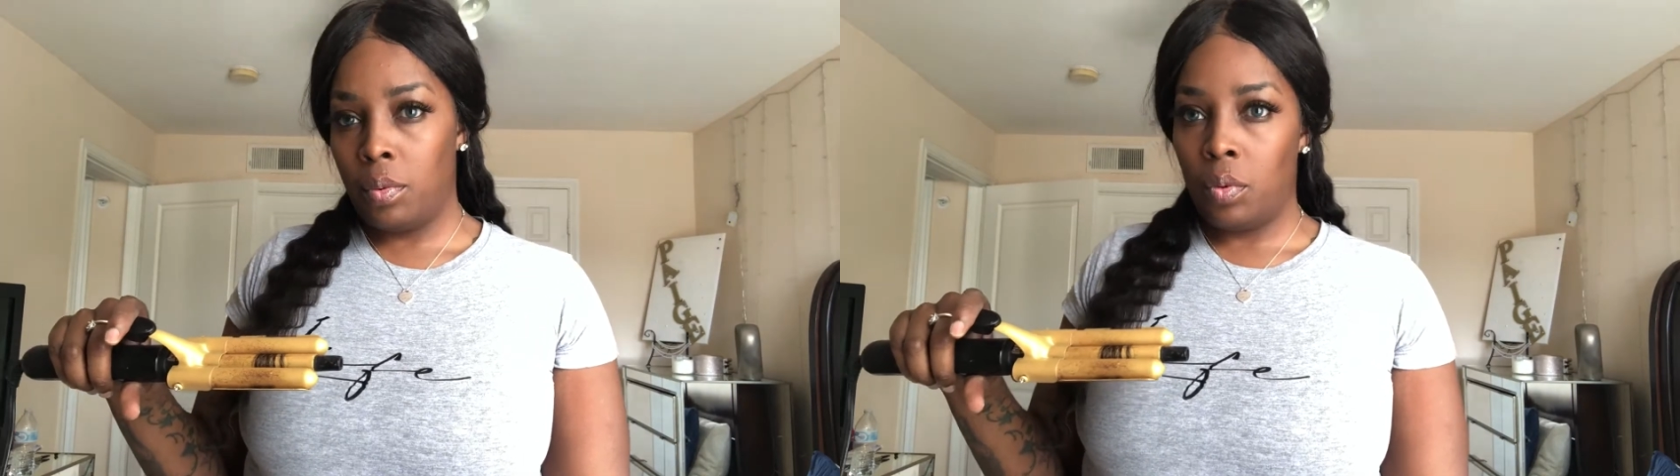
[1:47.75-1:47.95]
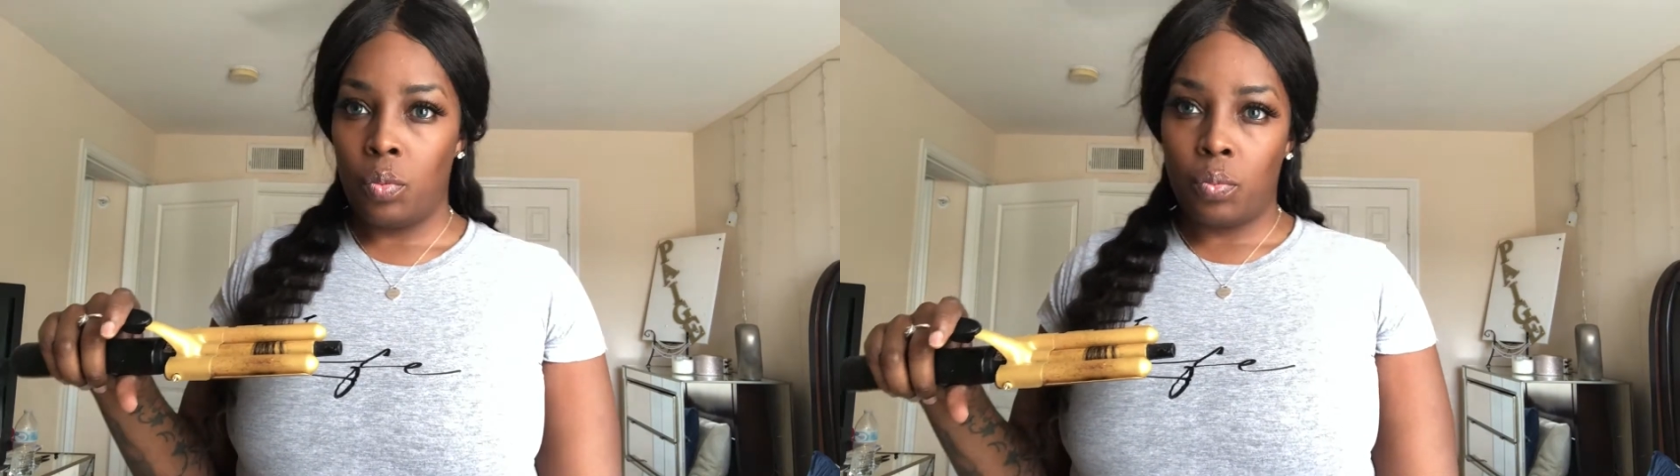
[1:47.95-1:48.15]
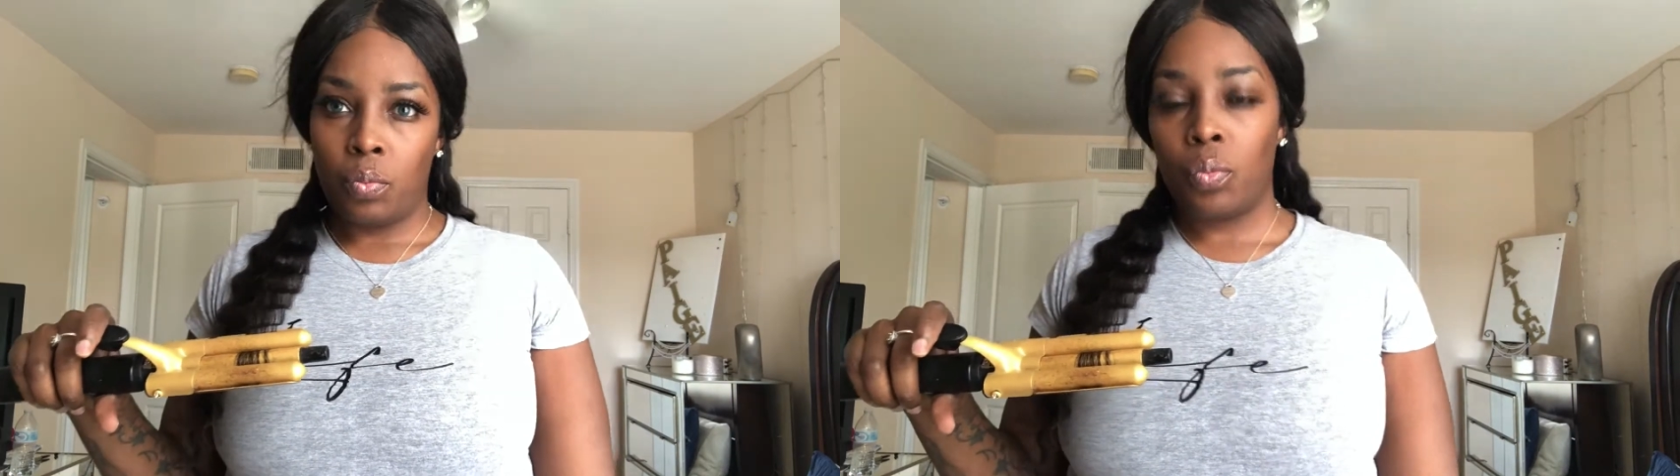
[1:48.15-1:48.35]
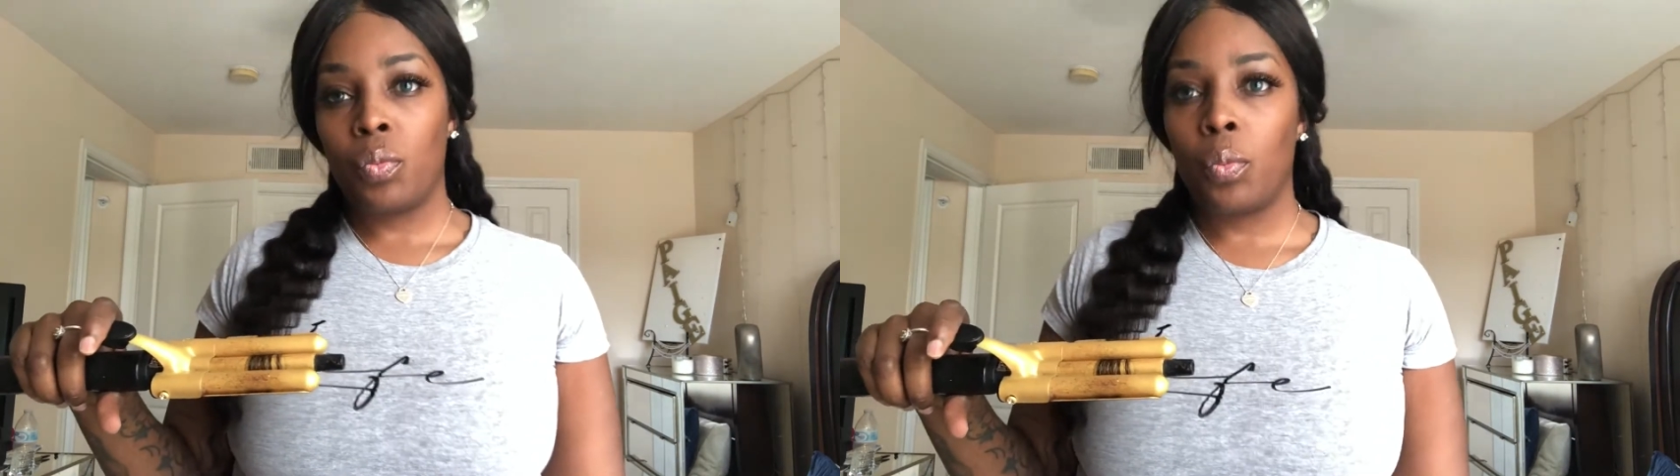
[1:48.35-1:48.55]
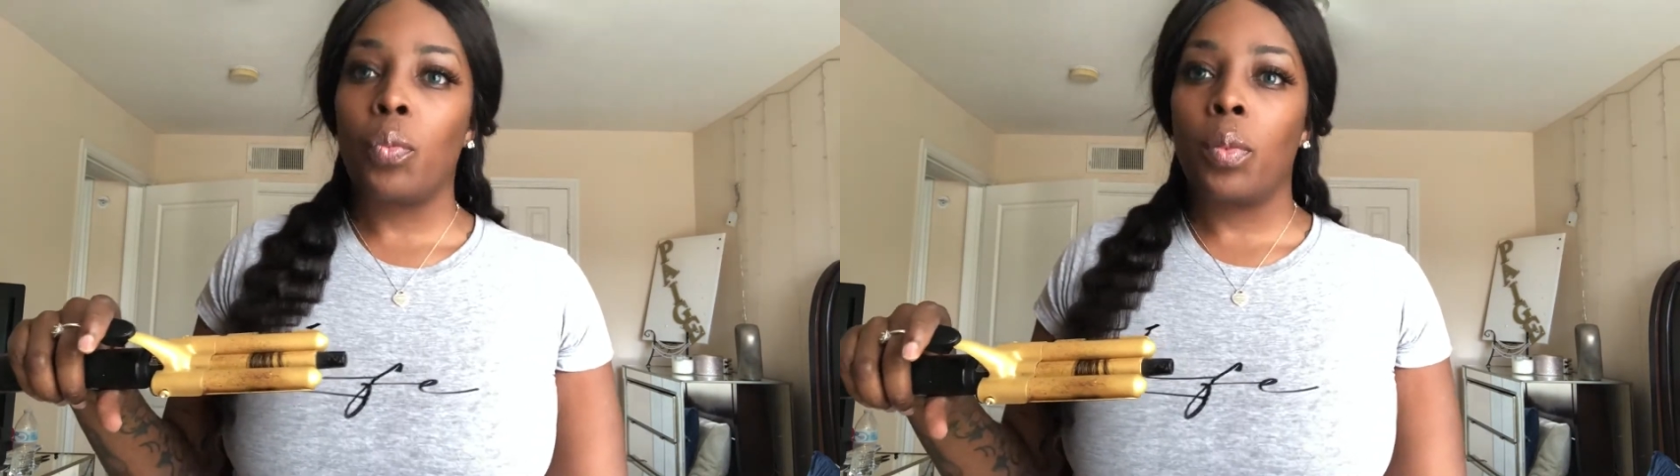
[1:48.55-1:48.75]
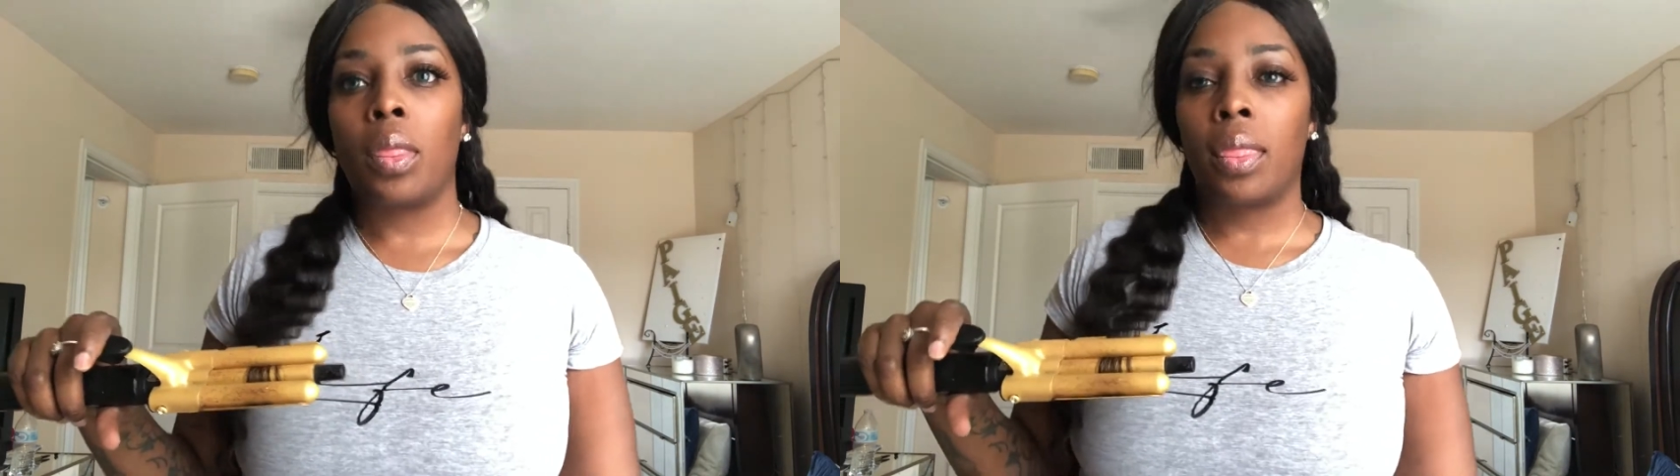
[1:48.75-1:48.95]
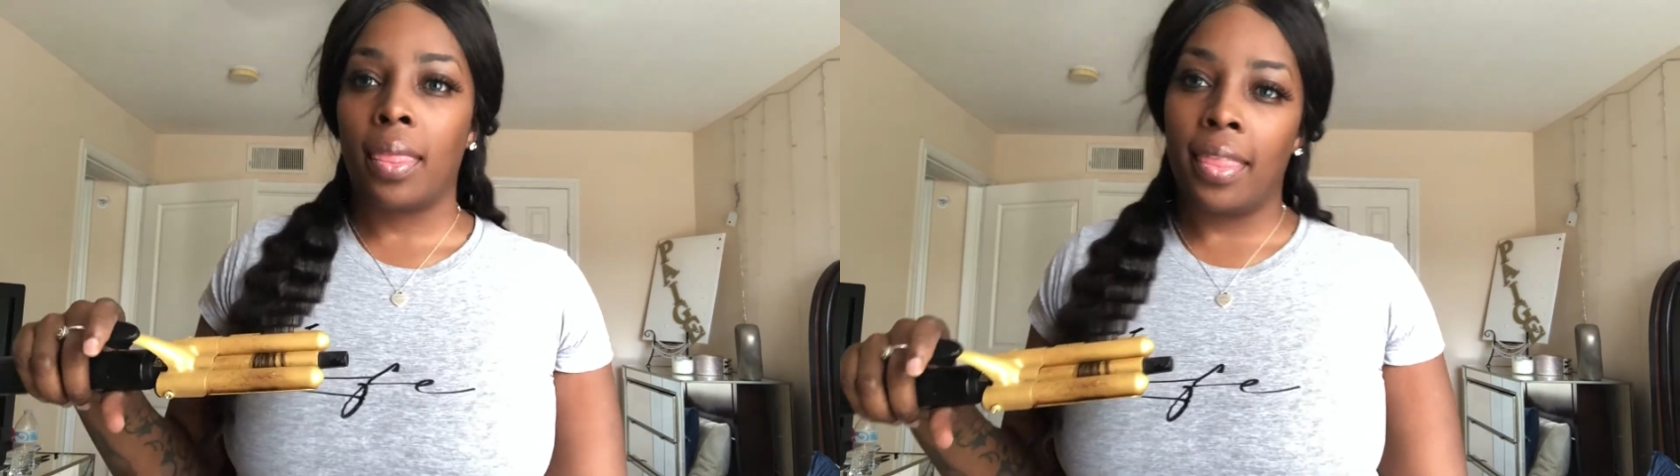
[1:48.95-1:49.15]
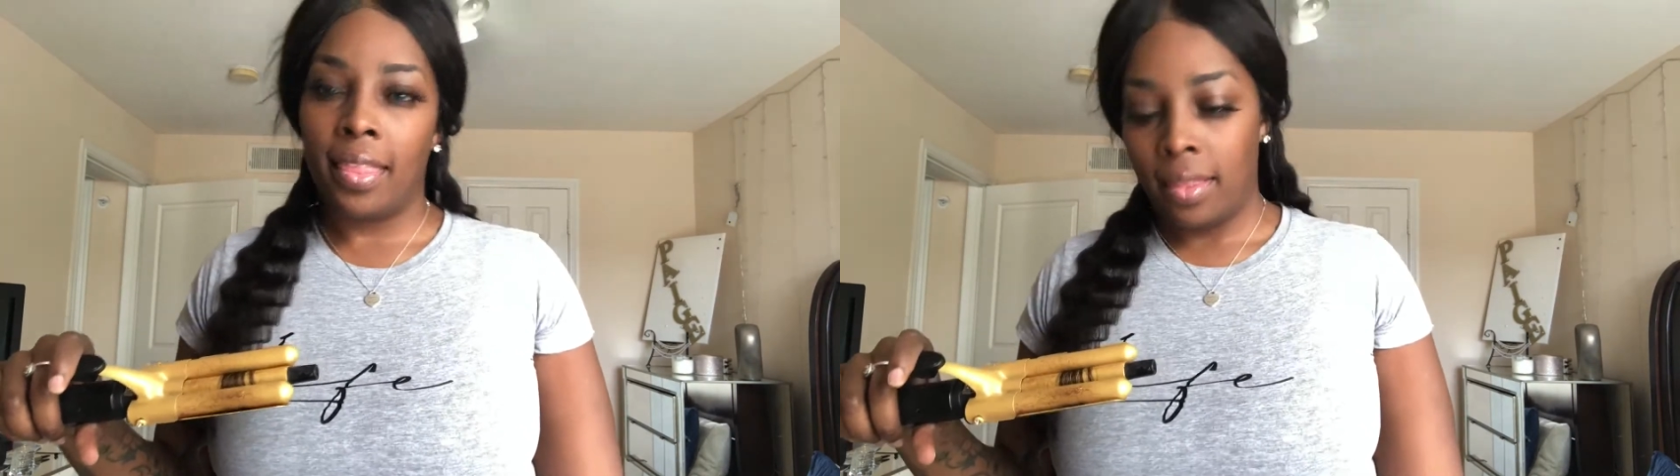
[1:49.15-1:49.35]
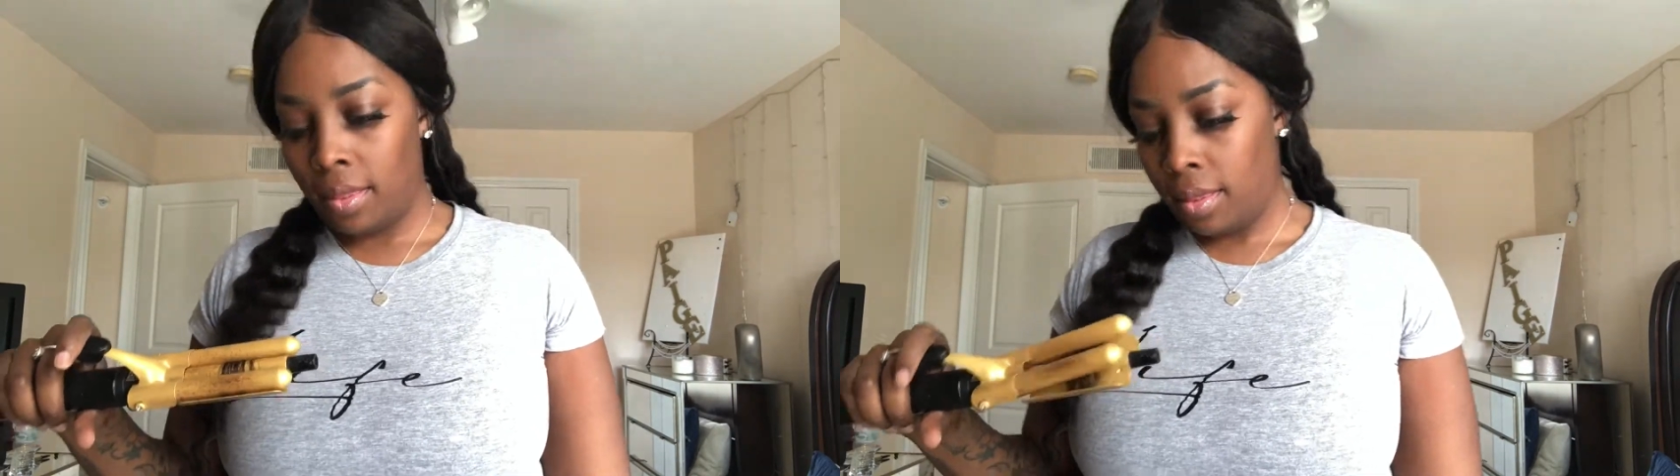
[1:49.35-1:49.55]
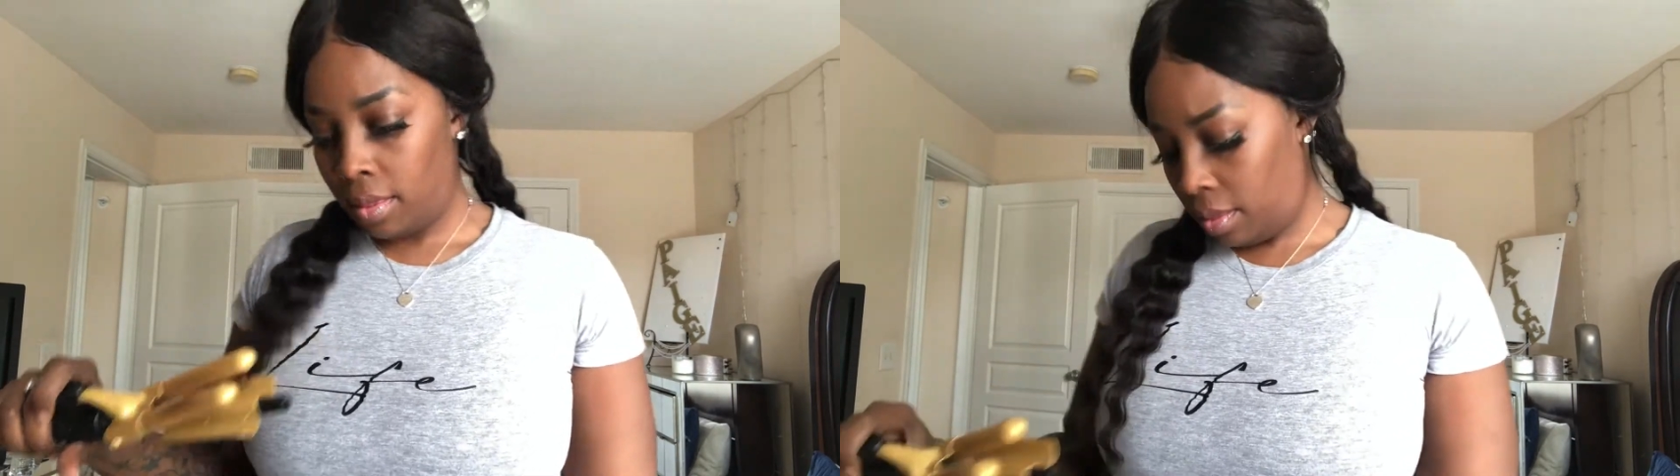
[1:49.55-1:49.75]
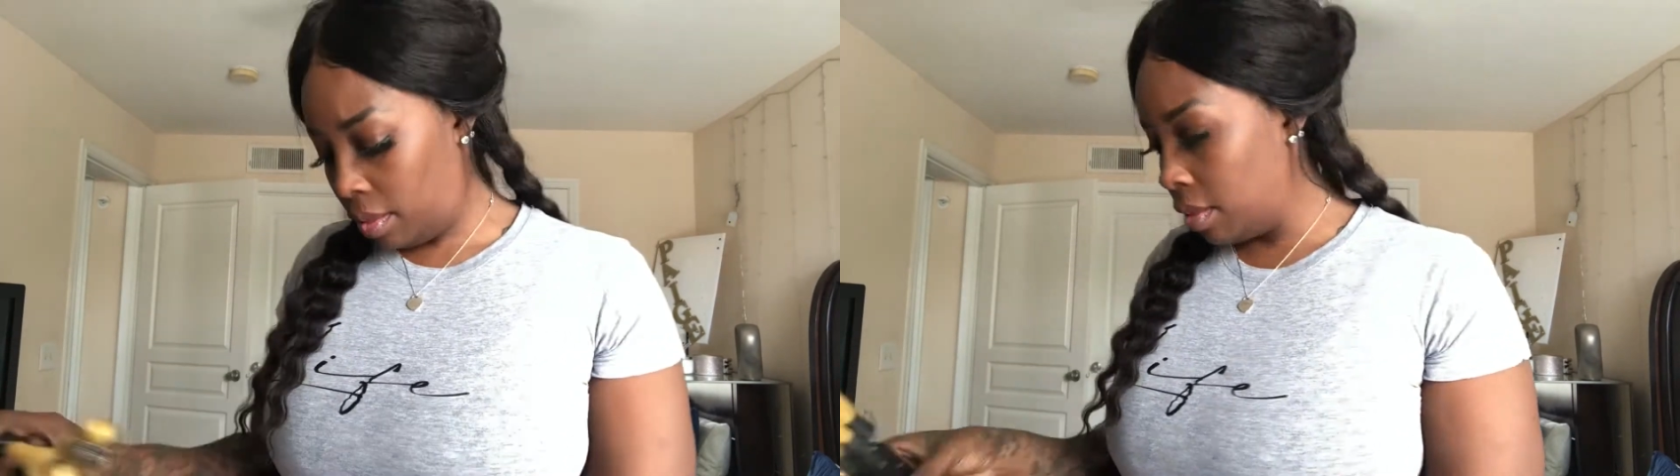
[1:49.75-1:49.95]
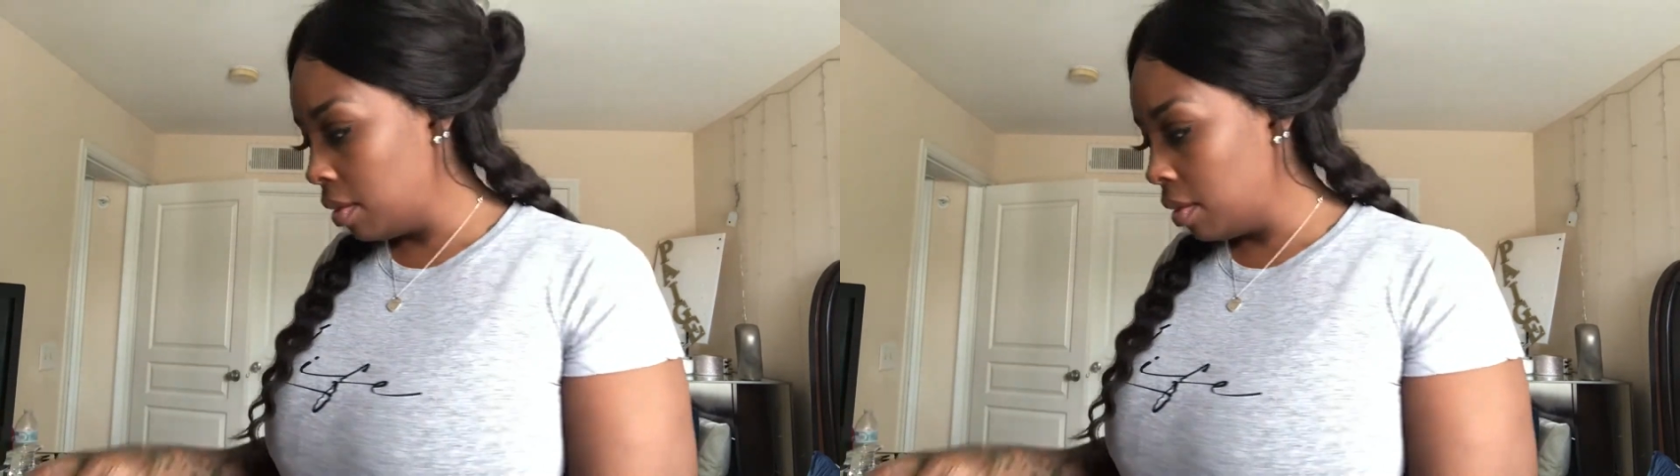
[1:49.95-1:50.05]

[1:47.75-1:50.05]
also came pre-plucked.